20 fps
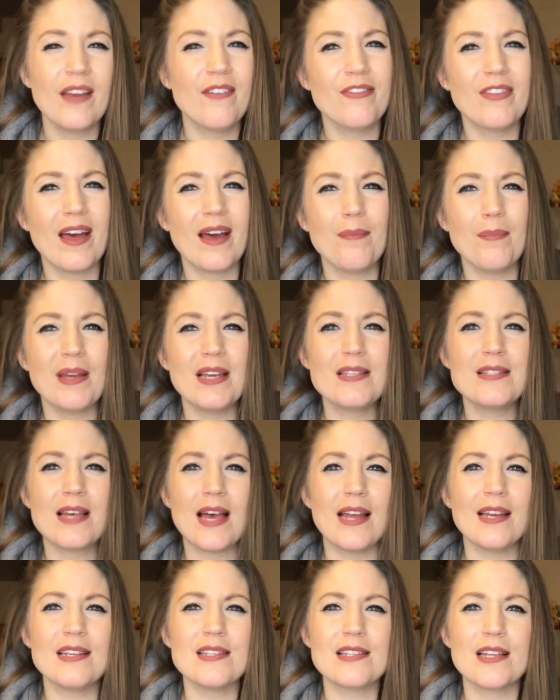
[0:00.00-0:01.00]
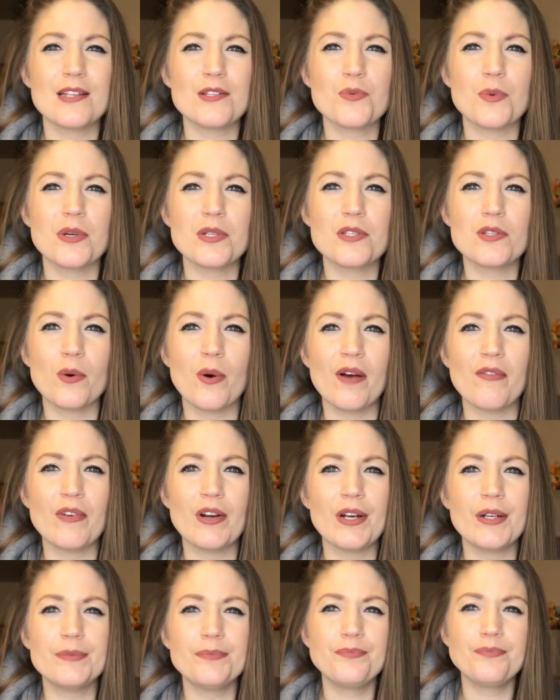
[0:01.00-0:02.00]
if that makes any sense
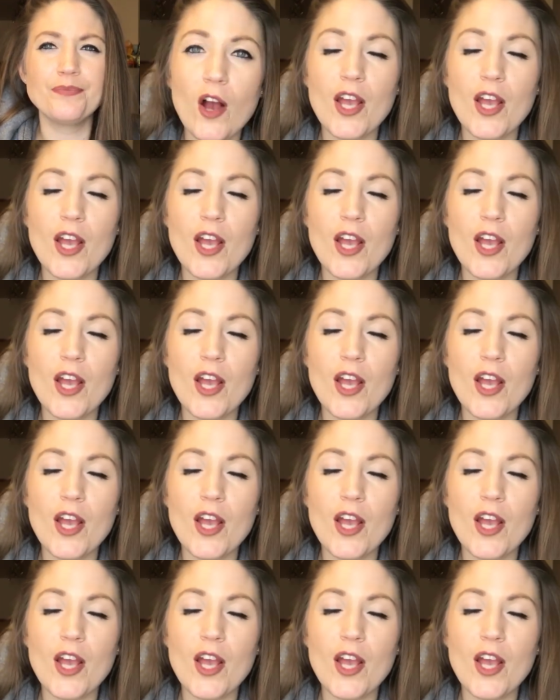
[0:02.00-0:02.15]
whatsoever.